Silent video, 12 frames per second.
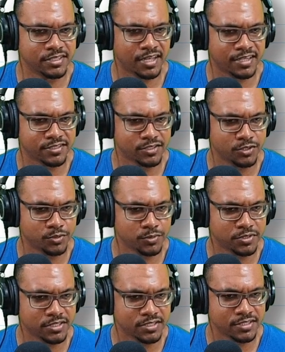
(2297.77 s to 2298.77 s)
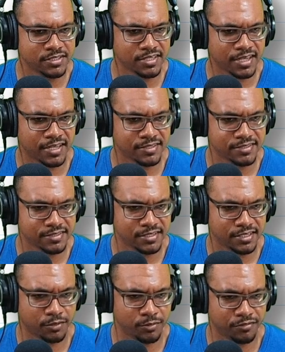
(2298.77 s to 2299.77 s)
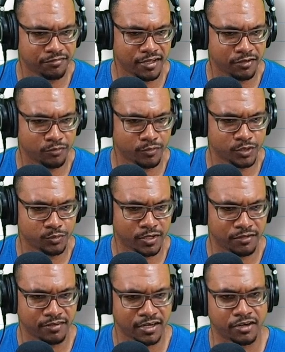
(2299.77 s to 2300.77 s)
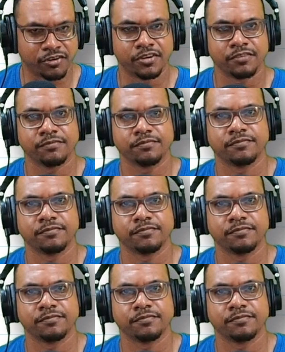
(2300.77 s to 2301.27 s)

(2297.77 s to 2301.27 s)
D as 2/3 S take away 5/12 R.